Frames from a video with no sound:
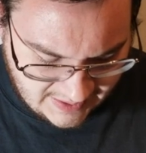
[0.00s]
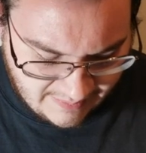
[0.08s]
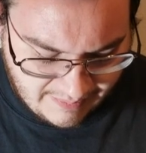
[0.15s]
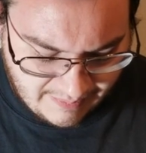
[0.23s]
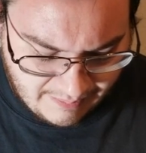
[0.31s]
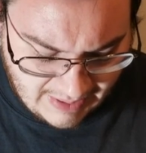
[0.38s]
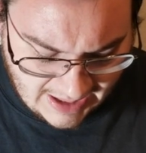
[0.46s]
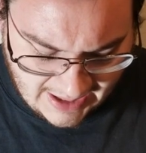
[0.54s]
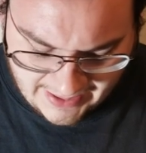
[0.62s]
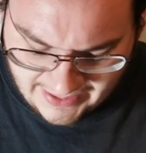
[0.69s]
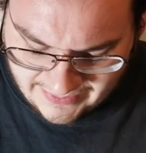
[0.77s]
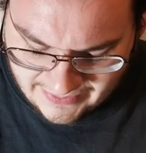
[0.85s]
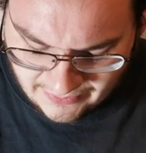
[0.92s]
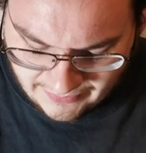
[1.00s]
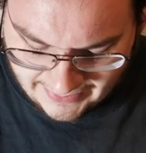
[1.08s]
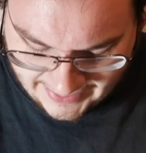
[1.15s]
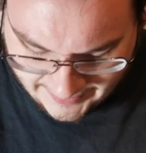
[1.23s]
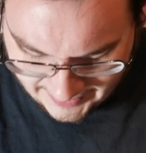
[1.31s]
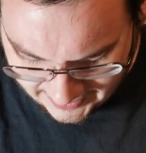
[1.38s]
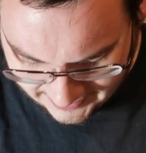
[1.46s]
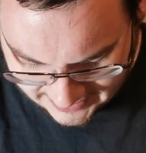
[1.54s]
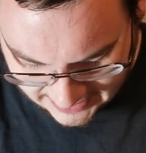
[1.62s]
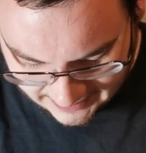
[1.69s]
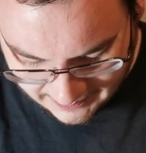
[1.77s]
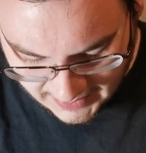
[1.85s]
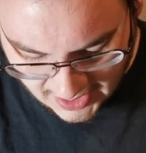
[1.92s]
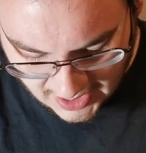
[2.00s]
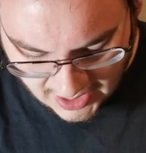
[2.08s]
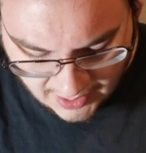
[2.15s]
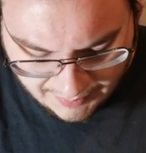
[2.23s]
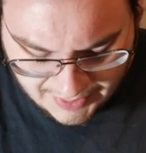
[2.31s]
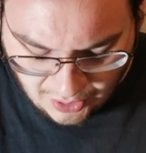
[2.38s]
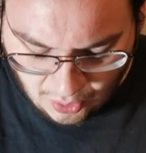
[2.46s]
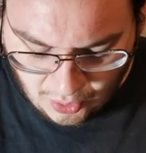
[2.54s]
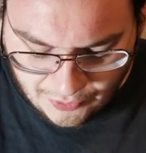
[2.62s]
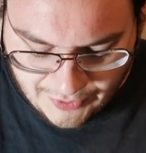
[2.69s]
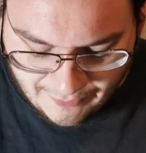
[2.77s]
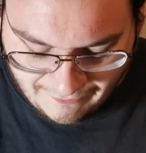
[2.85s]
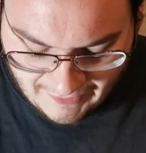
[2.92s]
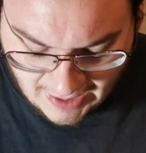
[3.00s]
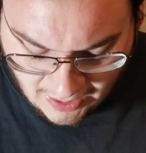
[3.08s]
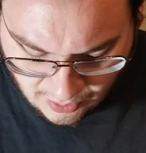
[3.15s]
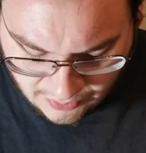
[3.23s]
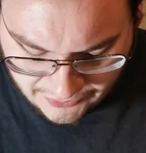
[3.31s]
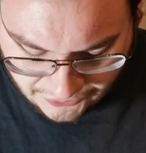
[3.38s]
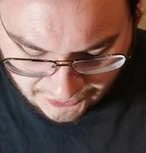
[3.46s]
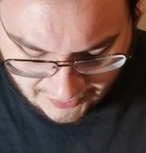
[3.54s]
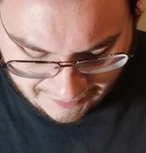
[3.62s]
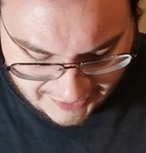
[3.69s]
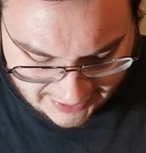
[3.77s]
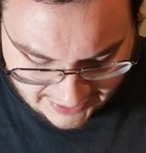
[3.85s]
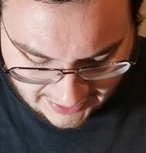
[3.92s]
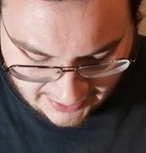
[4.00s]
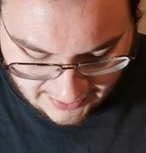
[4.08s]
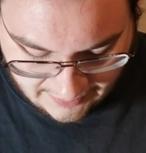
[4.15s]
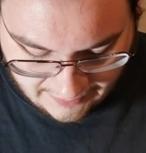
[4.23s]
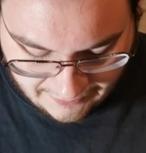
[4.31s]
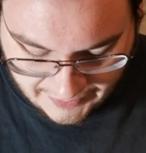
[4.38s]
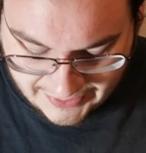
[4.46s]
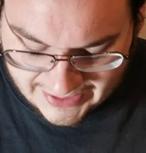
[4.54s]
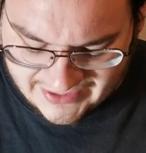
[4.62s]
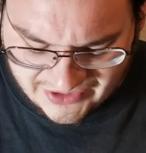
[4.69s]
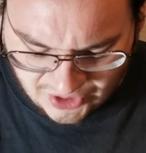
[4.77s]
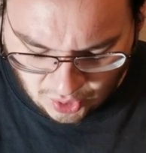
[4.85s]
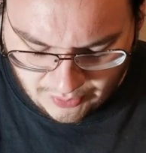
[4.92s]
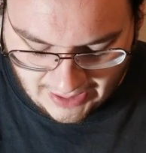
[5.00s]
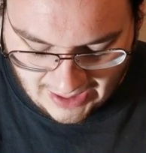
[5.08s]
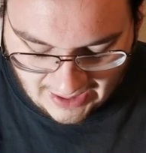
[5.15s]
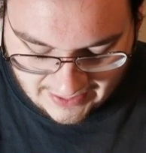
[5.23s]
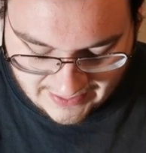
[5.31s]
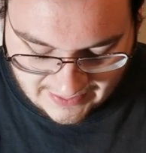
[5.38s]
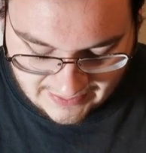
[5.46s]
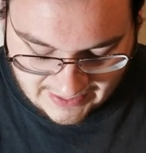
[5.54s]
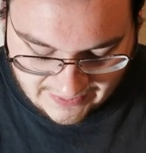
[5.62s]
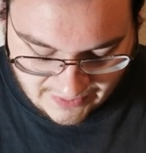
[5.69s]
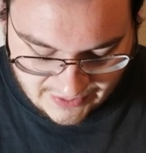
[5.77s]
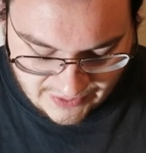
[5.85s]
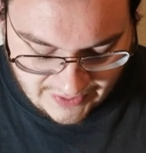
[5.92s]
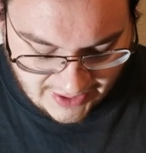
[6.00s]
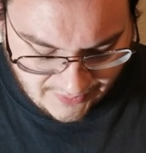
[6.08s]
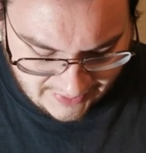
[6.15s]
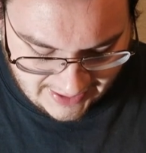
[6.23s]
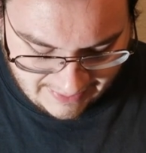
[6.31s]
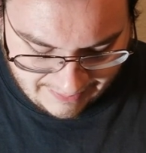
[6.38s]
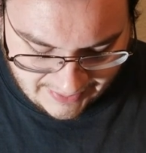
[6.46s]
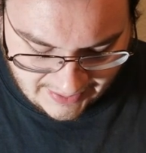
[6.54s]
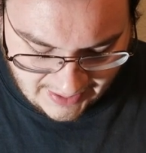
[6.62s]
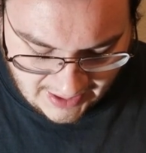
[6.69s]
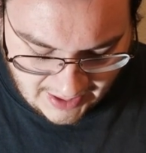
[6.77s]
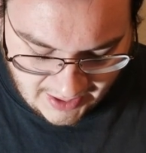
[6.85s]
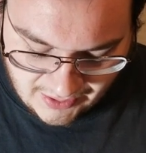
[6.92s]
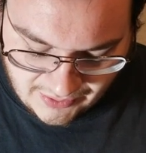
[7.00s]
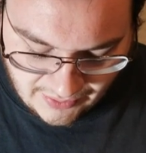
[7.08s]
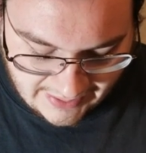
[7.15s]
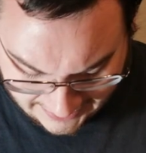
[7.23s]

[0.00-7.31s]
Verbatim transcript: the body than raiment? Behold the fowls of the air, for they sow not, neither do they reap, nor